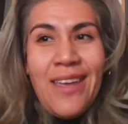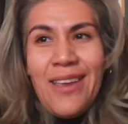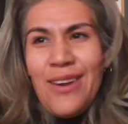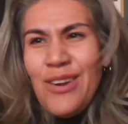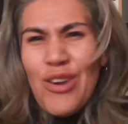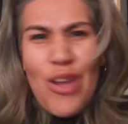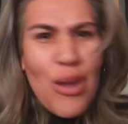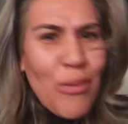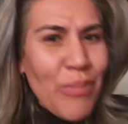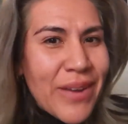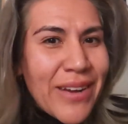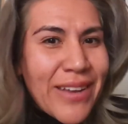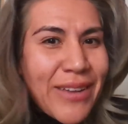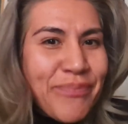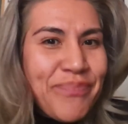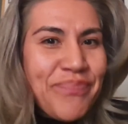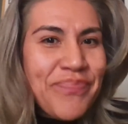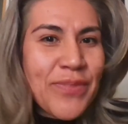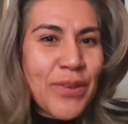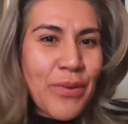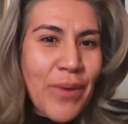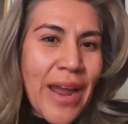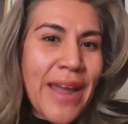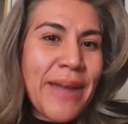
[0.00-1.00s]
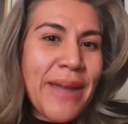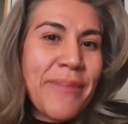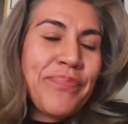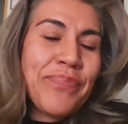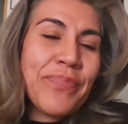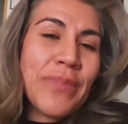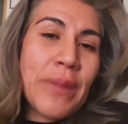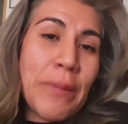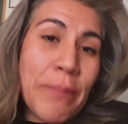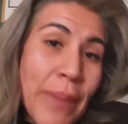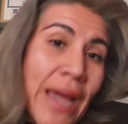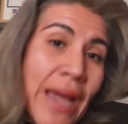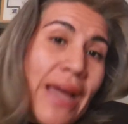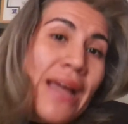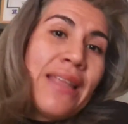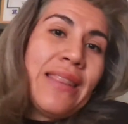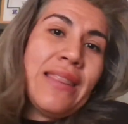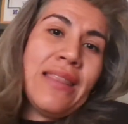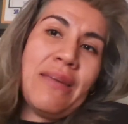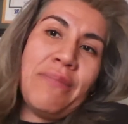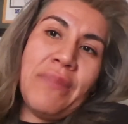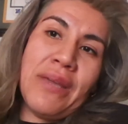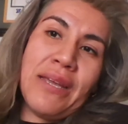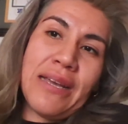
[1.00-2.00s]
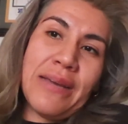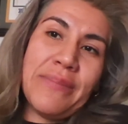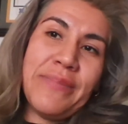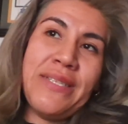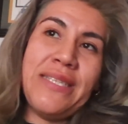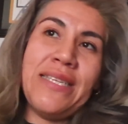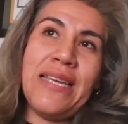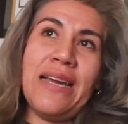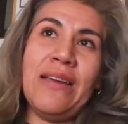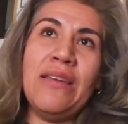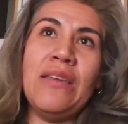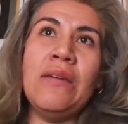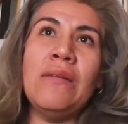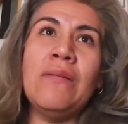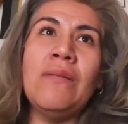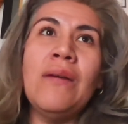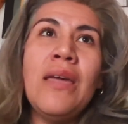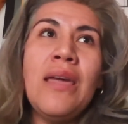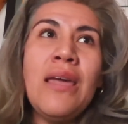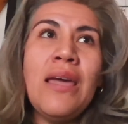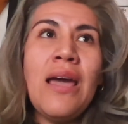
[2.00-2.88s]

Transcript: Nobody, right? But let me come and tell you,